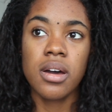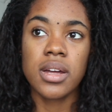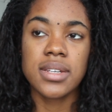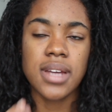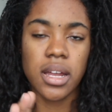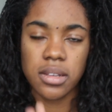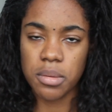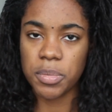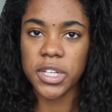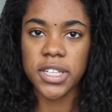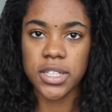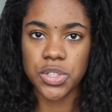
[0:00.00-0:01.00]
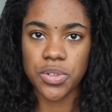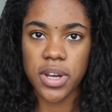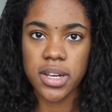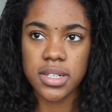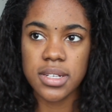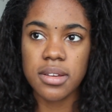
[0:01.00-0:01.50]
not completely
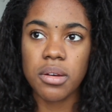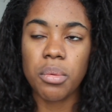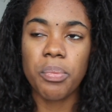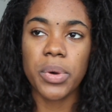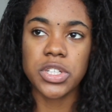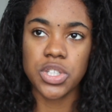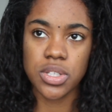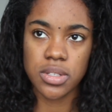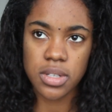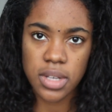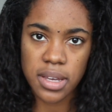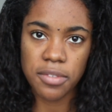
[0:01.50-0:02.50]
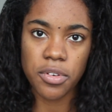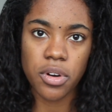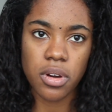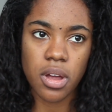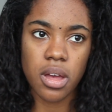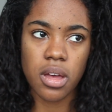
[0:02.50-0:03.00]
straight, but just to give
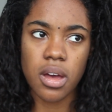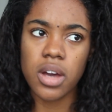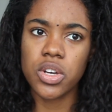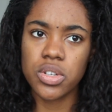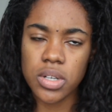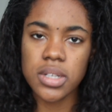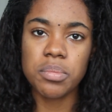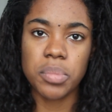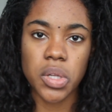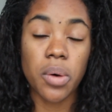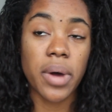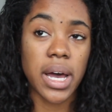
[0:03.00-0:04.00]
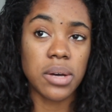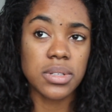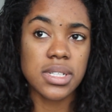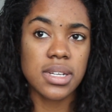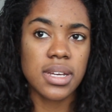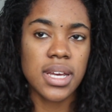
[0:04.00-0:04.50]
her a good
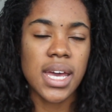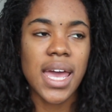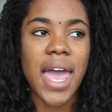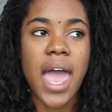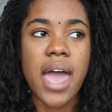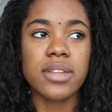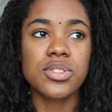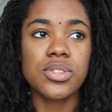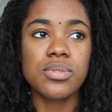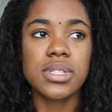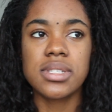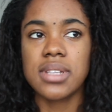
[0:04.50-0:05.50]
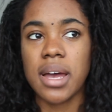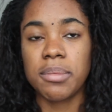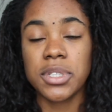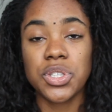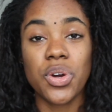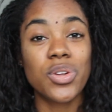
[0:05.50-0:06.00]
blowout, and to
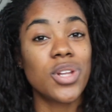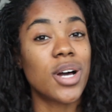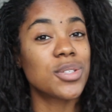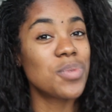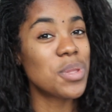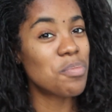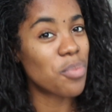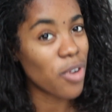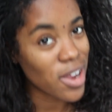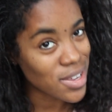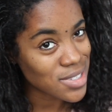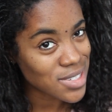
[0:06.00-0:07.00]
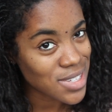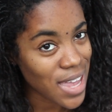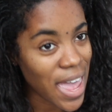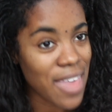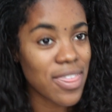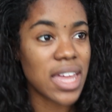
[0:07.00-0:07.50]
establish her locks with braids
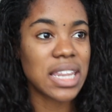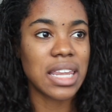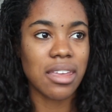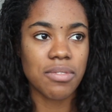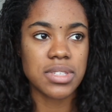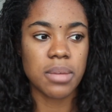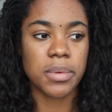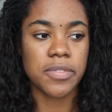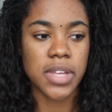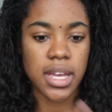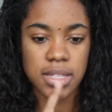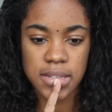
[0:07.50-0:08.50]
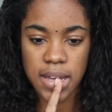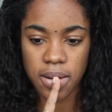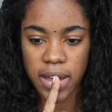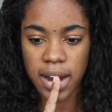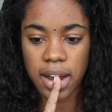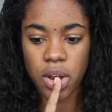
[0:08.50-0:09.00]
and then leave some of the ends
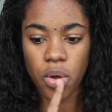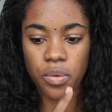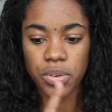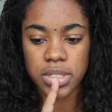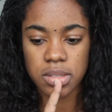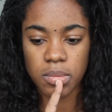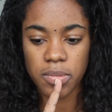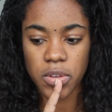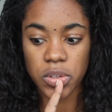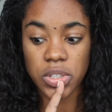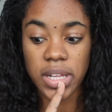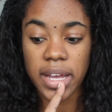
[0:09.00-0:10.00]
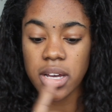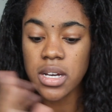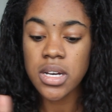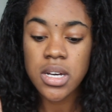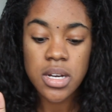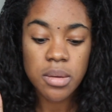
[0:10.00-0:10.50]
out. And I know for some of you, you're like,
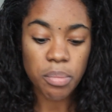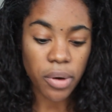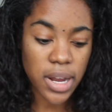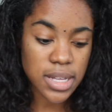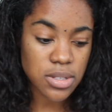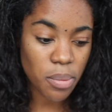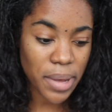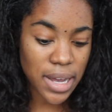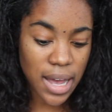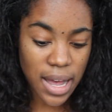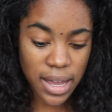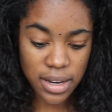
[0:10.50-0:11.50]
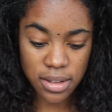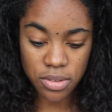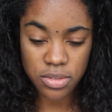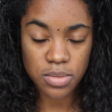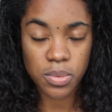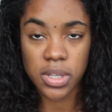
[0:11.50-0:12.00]
braids, oh my God,
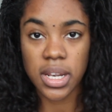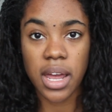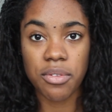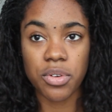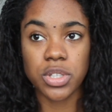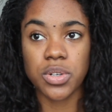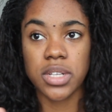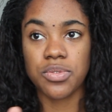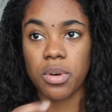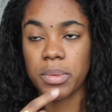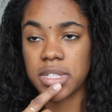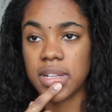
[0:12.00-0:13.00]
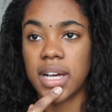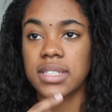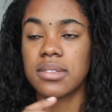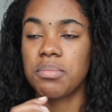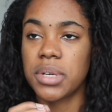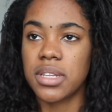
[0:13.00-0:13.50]
those will never transform into
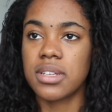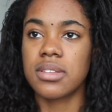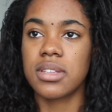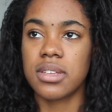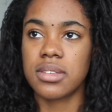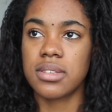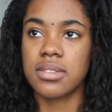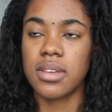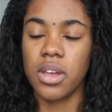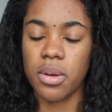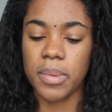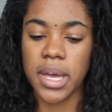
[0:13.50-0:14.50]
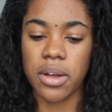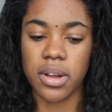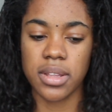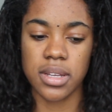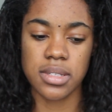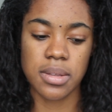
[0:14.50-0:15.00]
locks. But hear me out
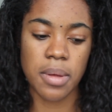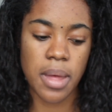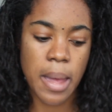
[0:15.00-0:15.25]
on this.